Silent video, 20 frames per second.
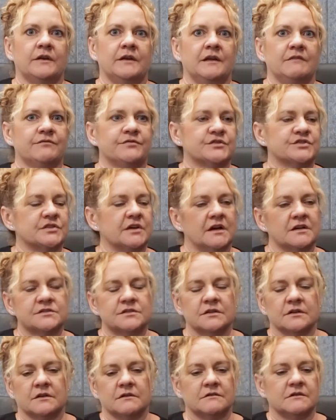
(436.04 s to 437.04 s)

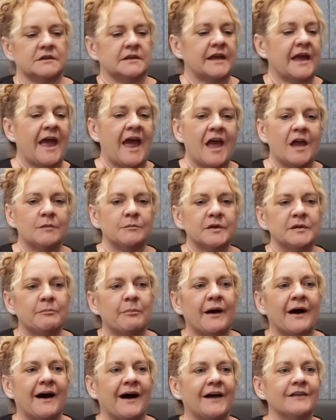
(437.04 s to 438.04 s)
infrastructure can be
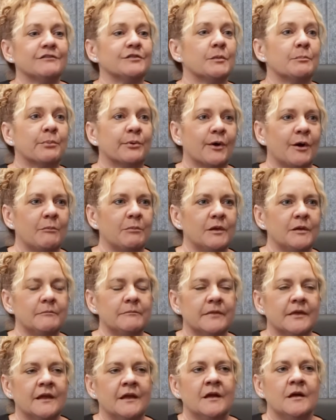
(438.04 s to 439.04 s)
part of the
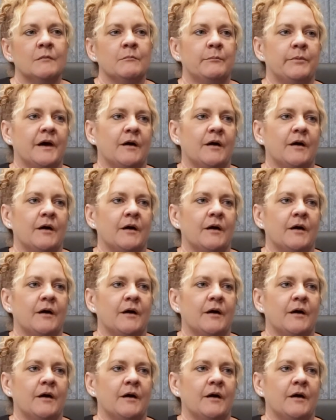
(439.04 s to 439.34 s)
problem,